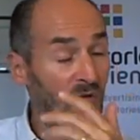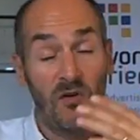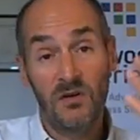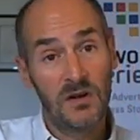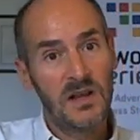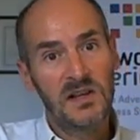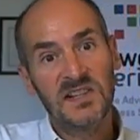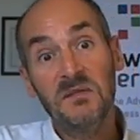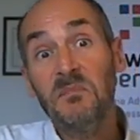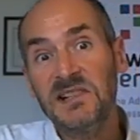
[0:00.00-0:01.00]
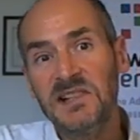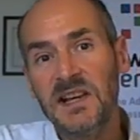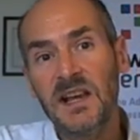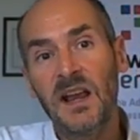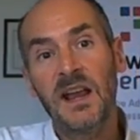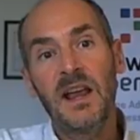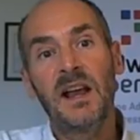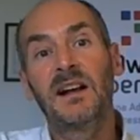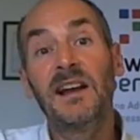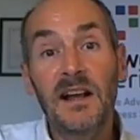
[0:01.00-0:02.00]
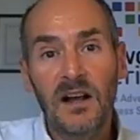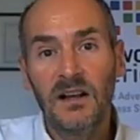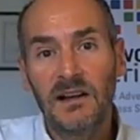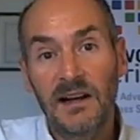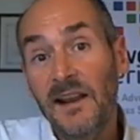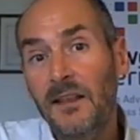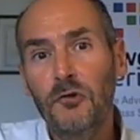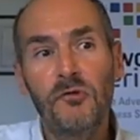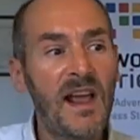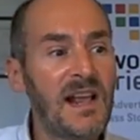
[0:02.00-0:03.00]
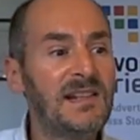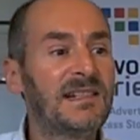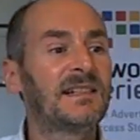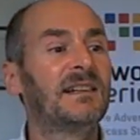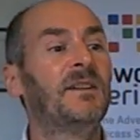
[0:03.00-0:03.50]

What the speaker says: for CPC, click-through rates,